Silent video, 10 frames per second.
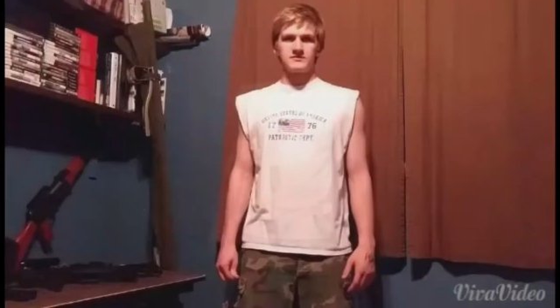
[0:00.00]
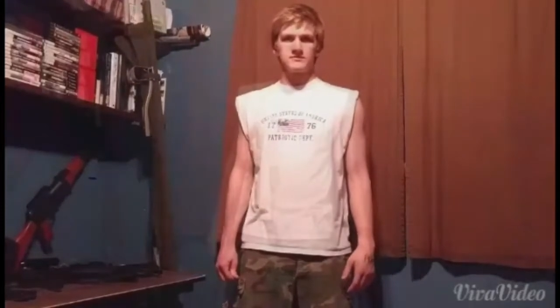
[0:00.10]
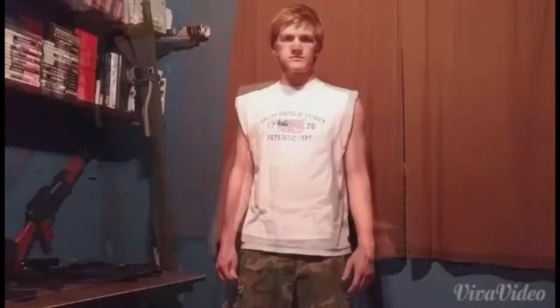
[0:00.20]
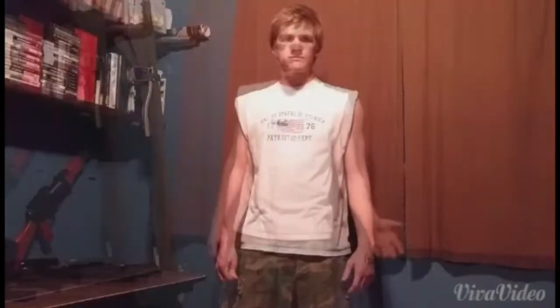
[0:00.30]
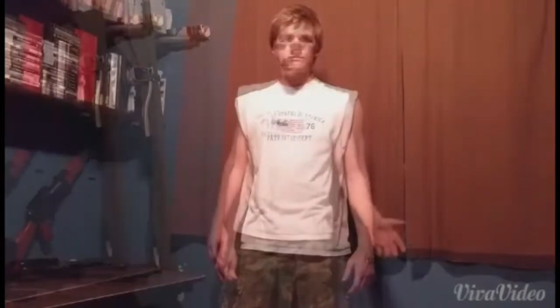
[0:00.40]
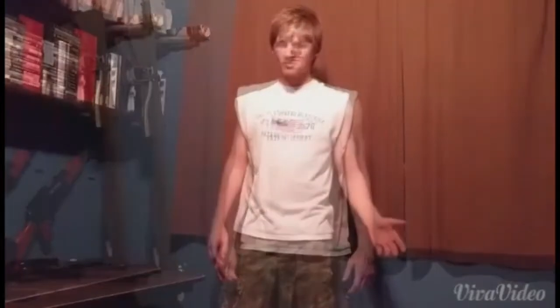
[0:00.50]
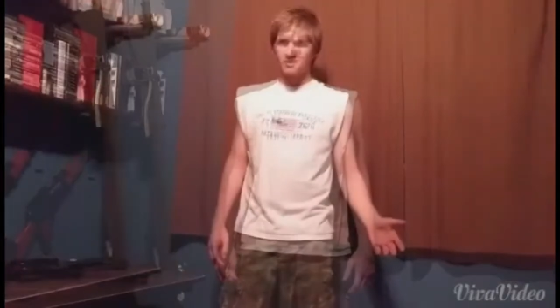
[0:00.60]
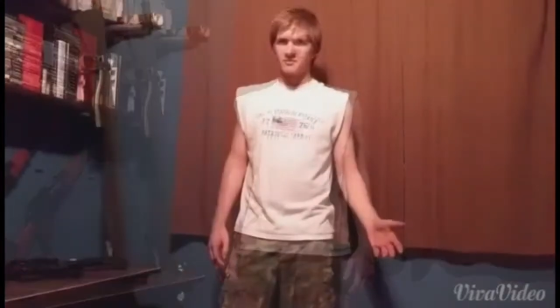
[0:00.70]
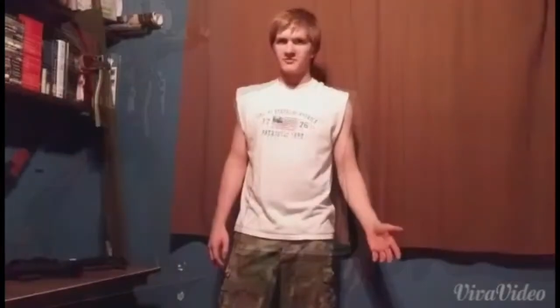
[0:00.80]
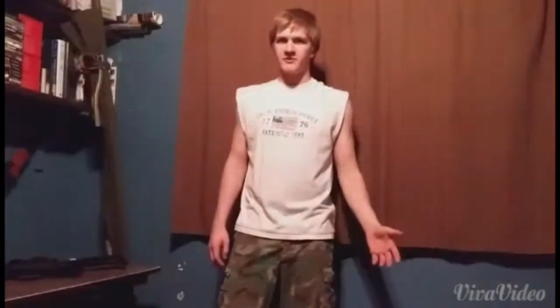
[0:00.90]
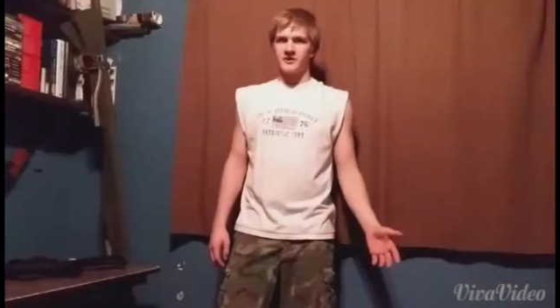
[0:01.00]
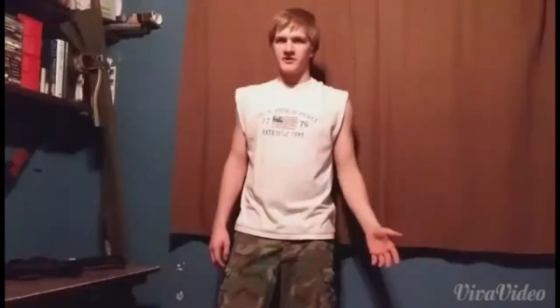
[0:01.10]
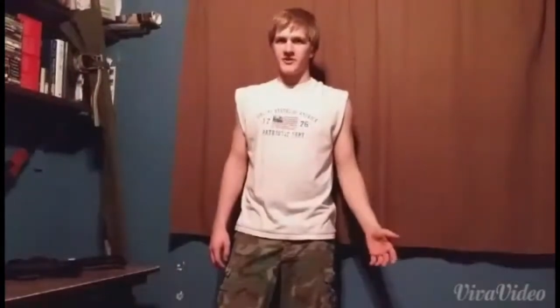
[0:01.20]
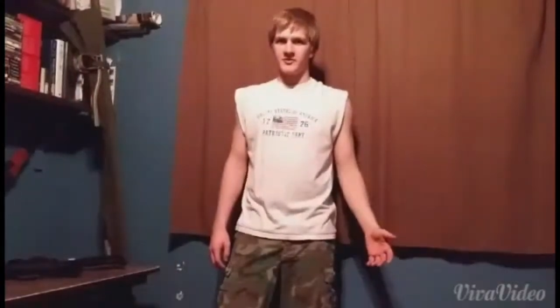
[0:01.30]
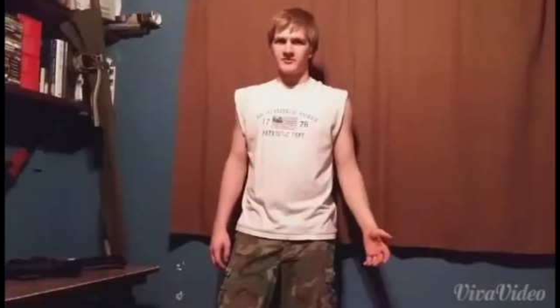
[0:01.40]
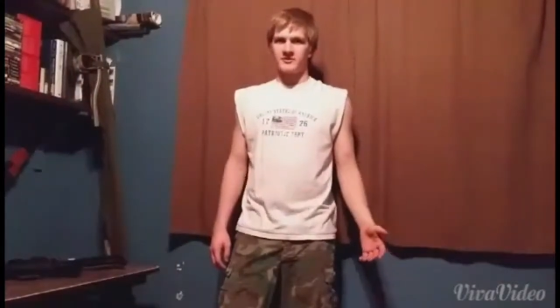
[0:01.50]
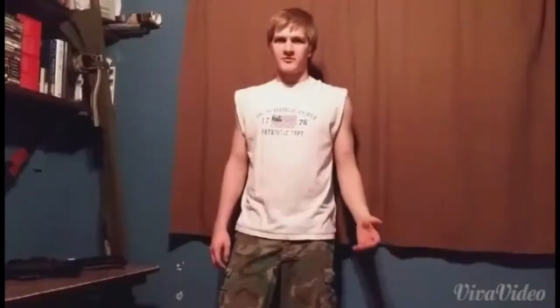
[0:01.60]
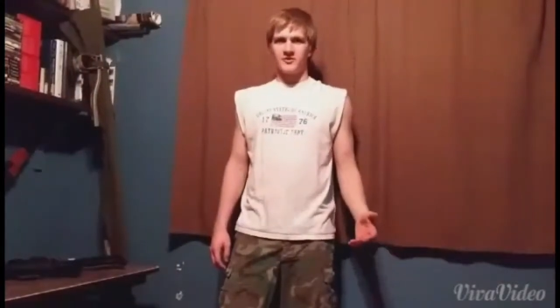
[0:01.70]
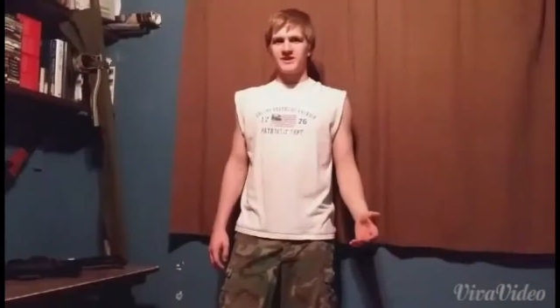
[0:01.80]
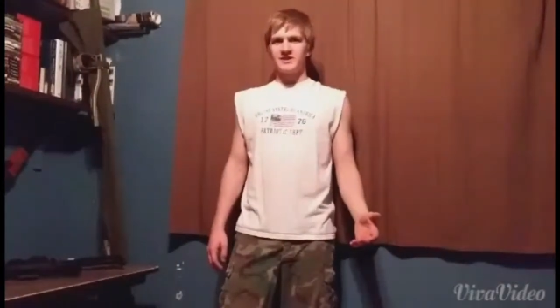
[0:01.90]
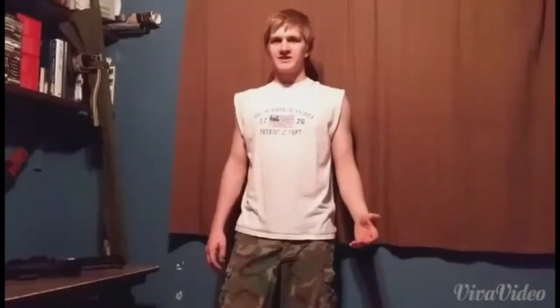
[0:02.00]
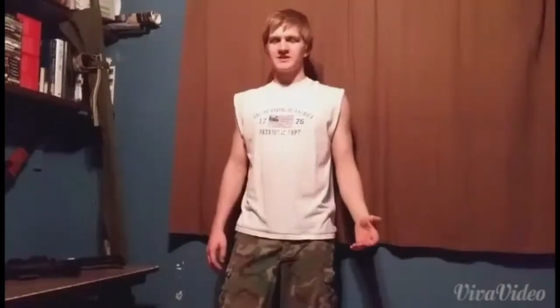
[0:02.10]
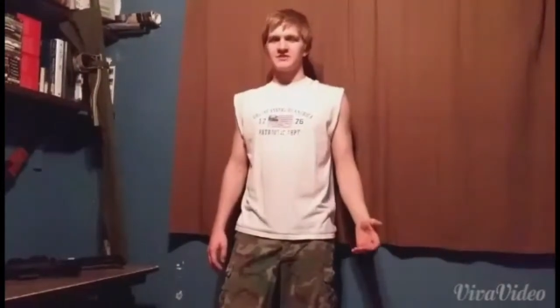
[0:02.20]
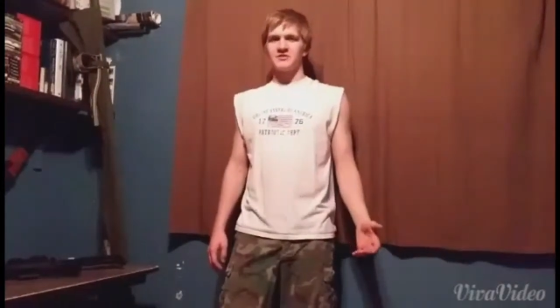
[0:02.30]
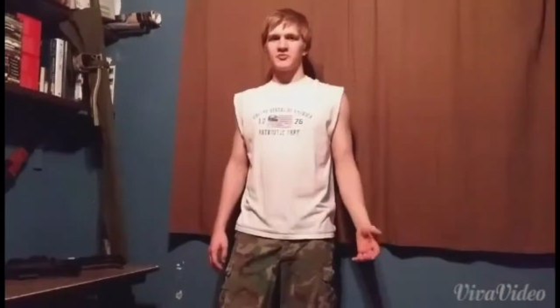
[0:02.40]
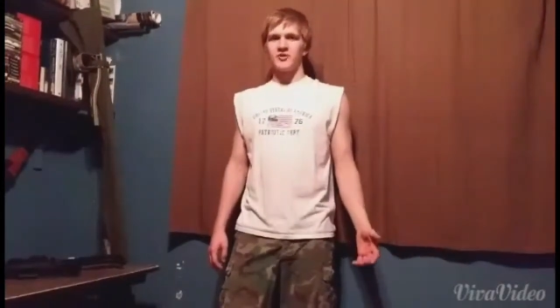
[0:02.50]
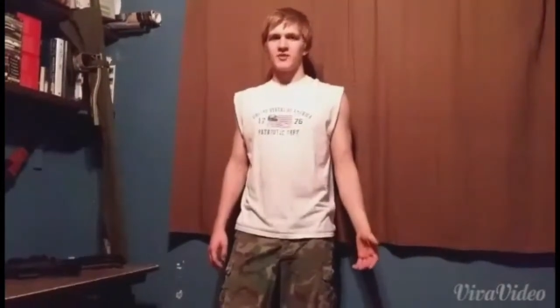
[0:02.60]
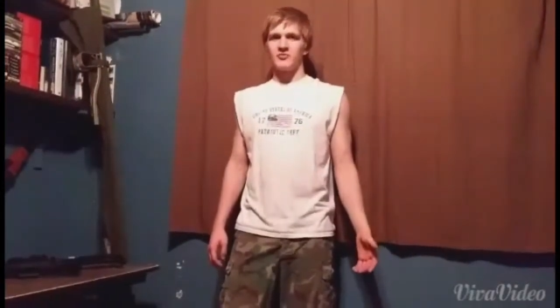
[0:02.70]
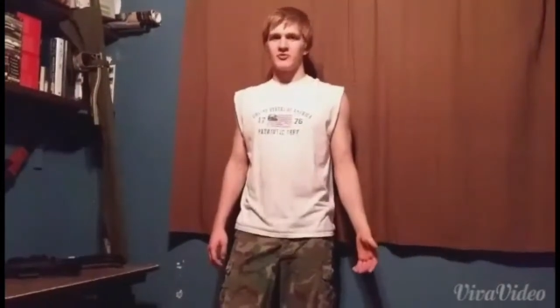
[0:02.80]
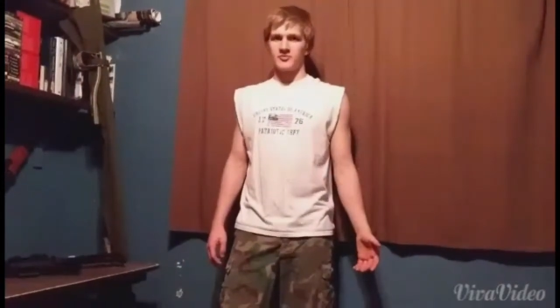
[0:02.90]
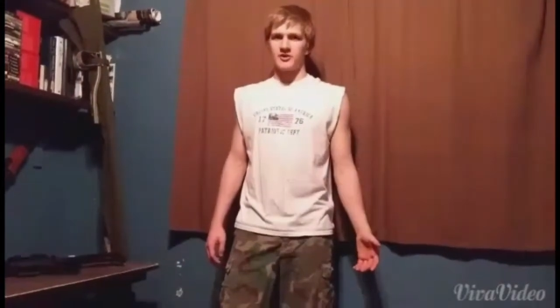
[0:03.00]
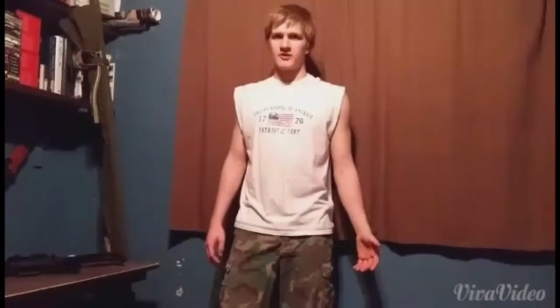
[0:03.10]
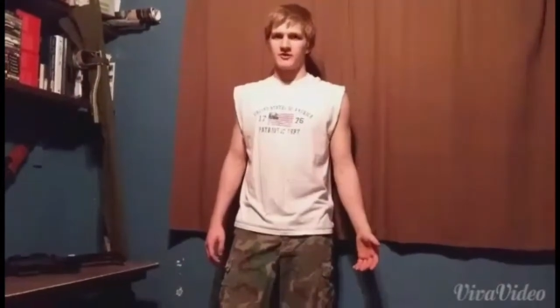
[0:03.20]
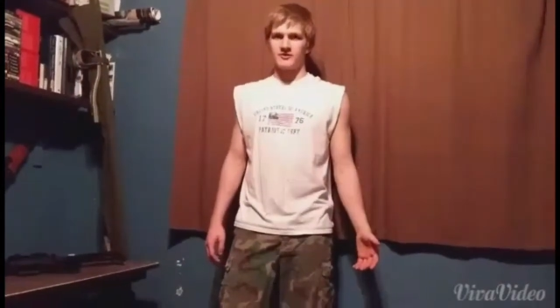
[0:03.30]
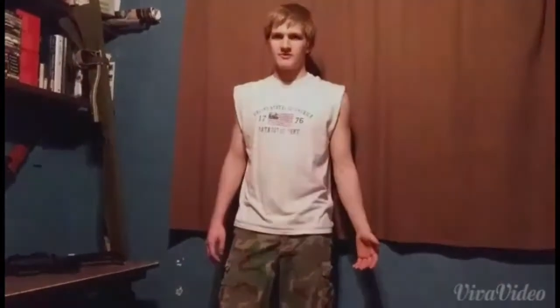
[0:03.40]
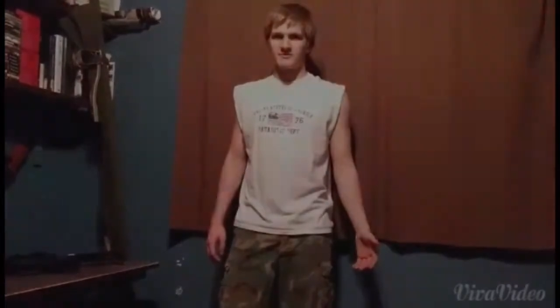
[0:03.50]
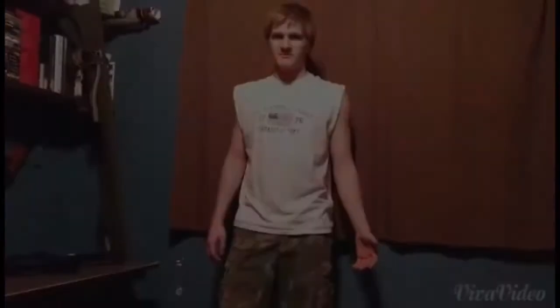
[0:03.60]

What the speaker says: Before we play with firearms, we need to get into the proper apparel.